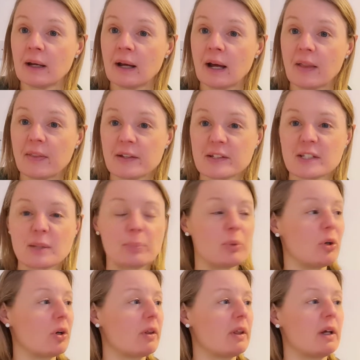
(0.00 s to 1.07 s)
and this is a
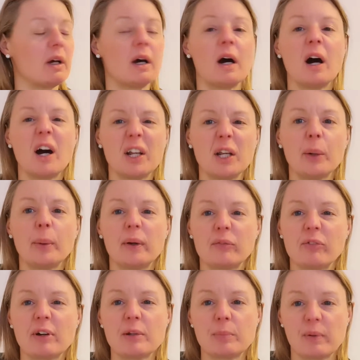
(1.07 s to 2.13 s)
book that I know I've
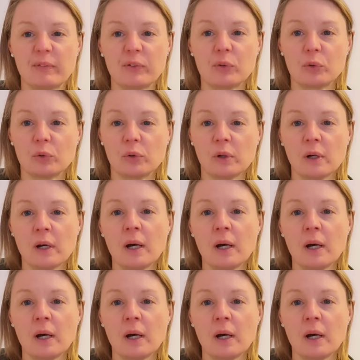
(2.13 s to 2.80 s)
read before,